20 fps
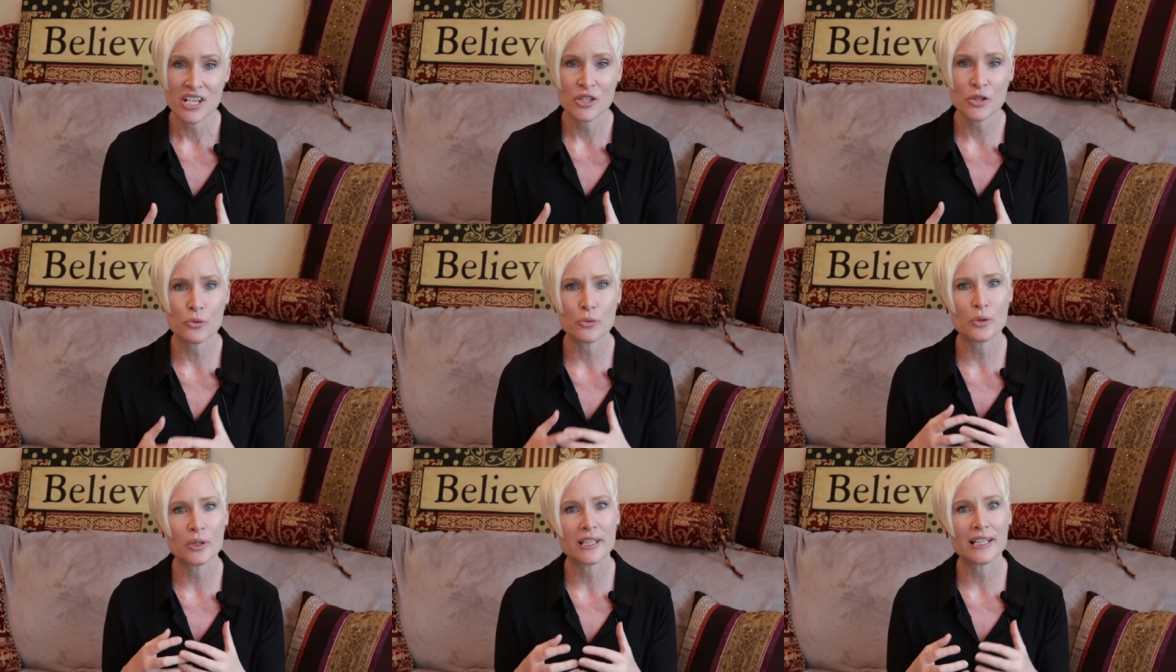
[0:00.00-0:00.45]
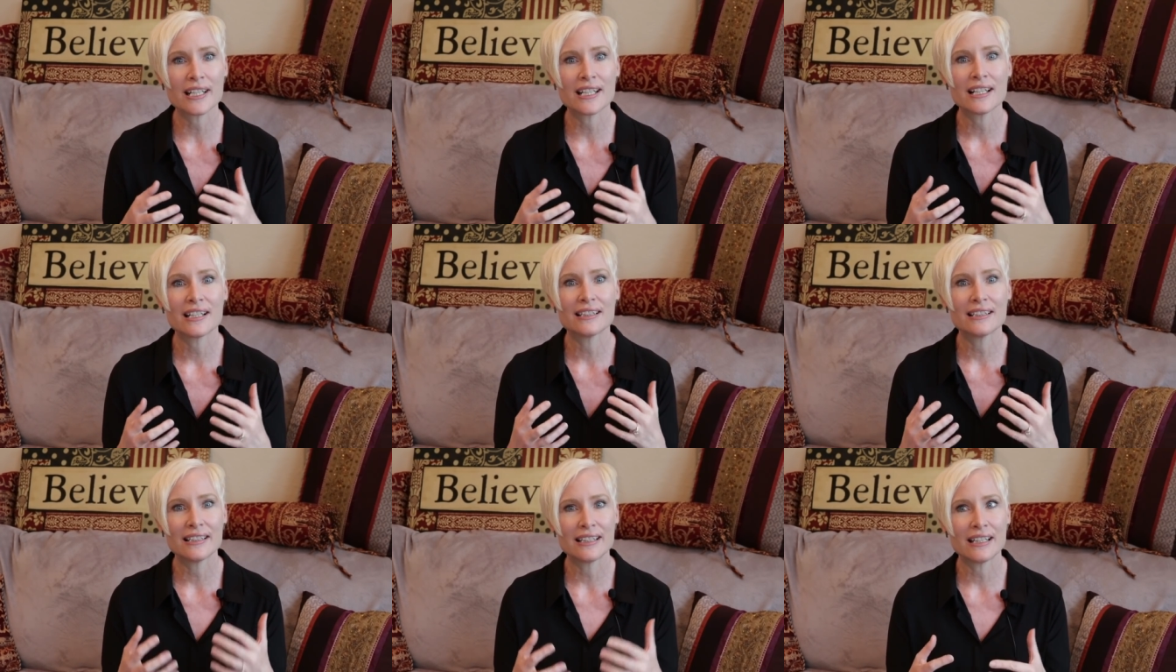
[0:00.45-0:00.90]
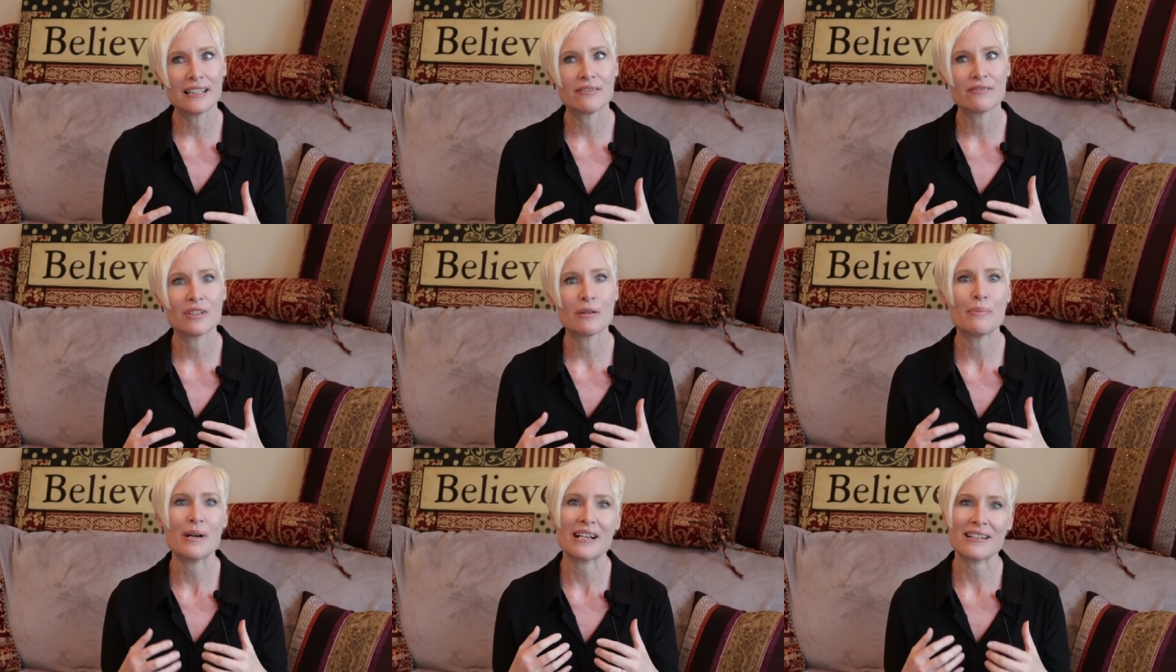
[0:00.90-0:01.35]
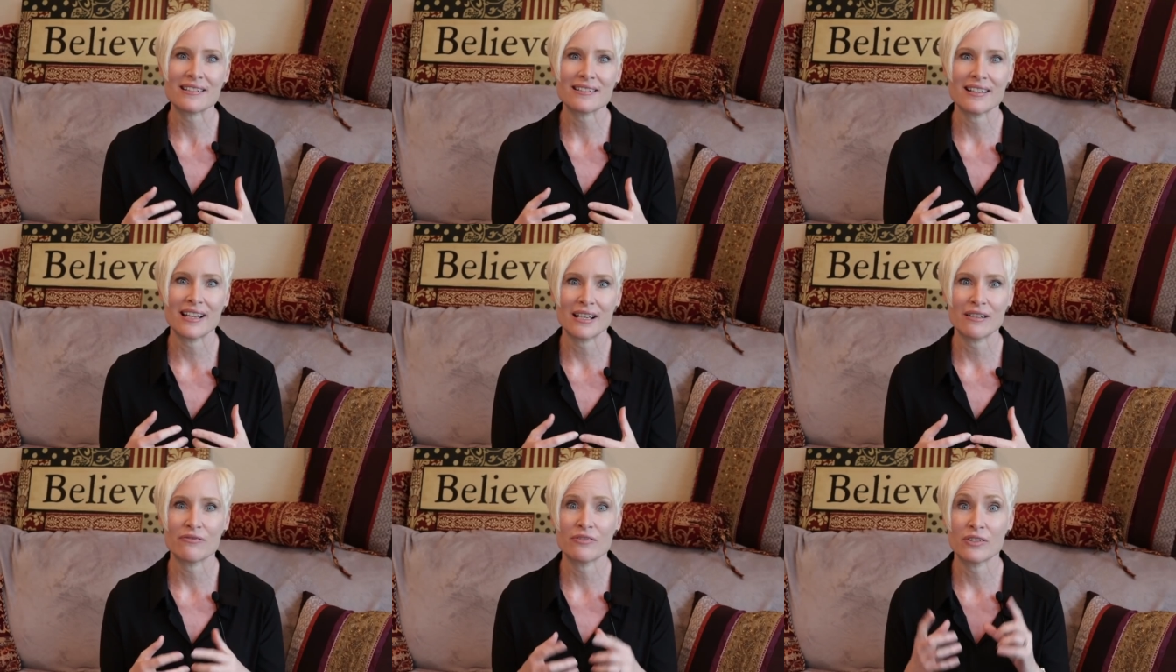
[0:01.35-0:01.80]
to really live the best
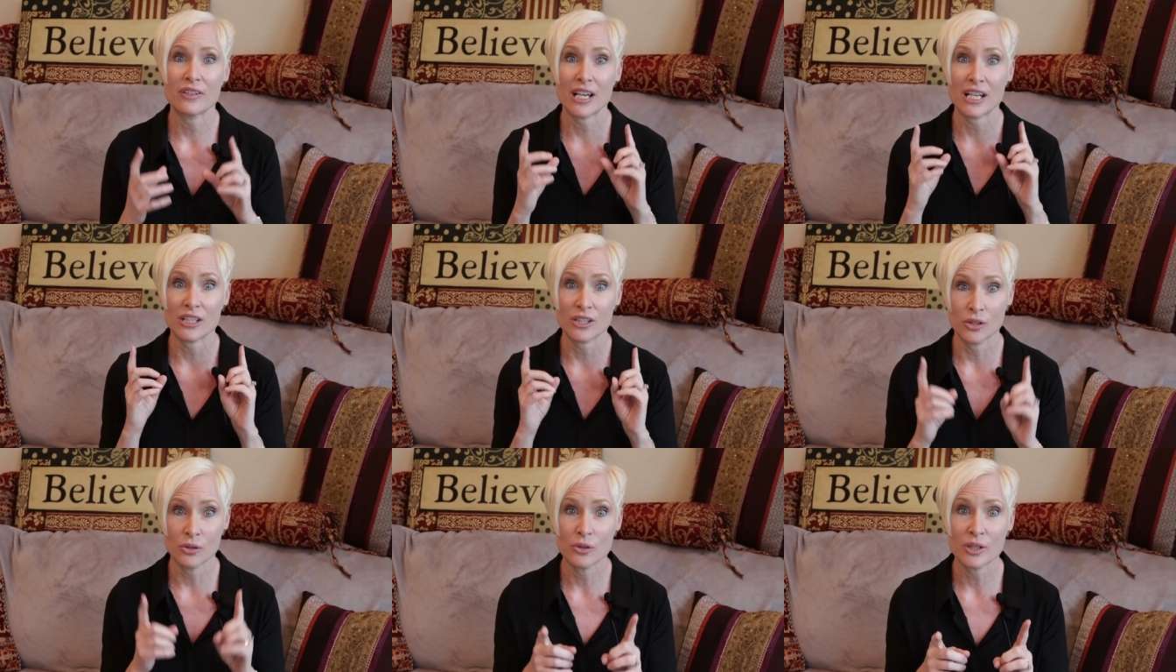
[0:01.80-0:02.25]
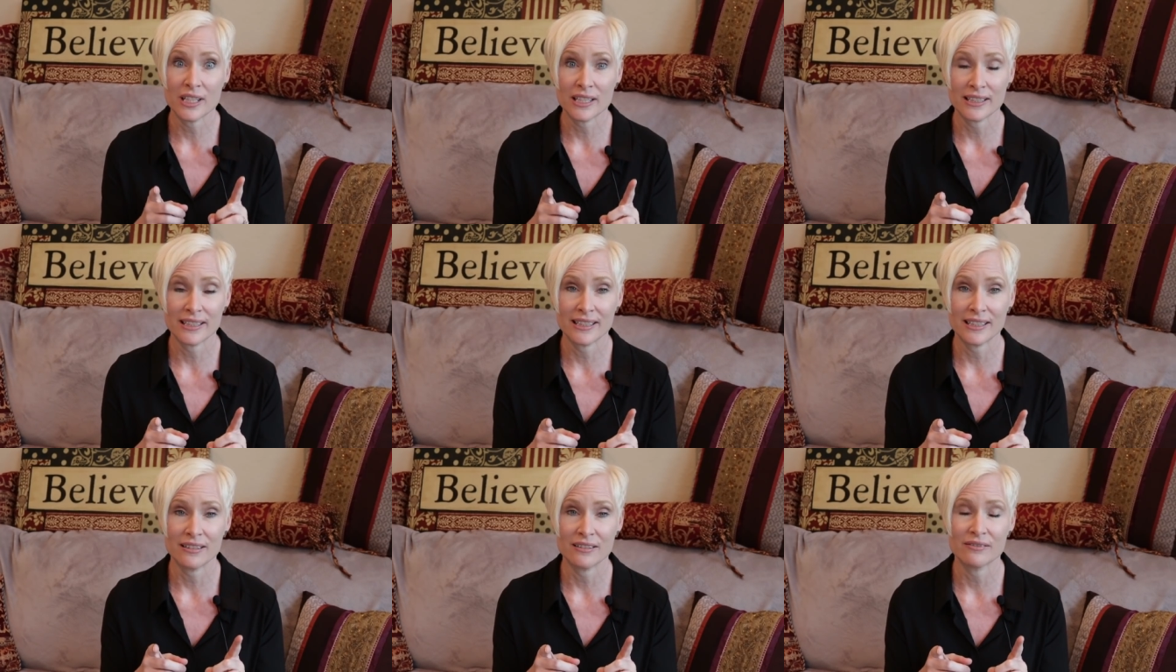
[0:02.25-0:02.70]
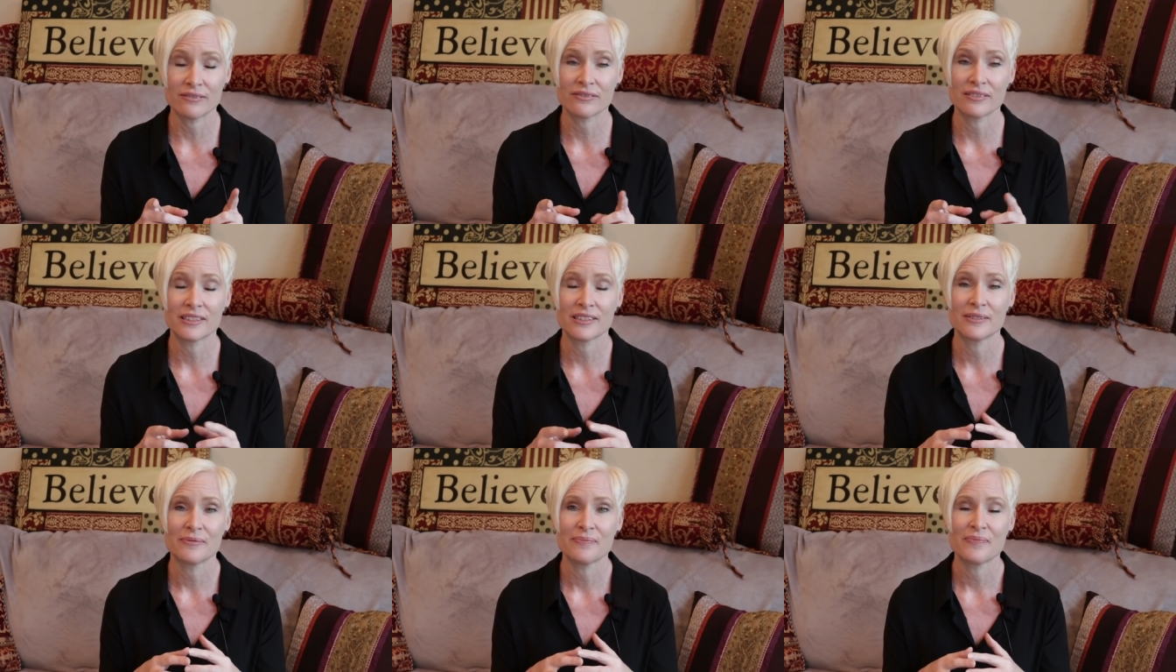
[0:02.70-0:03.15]
life that you can live.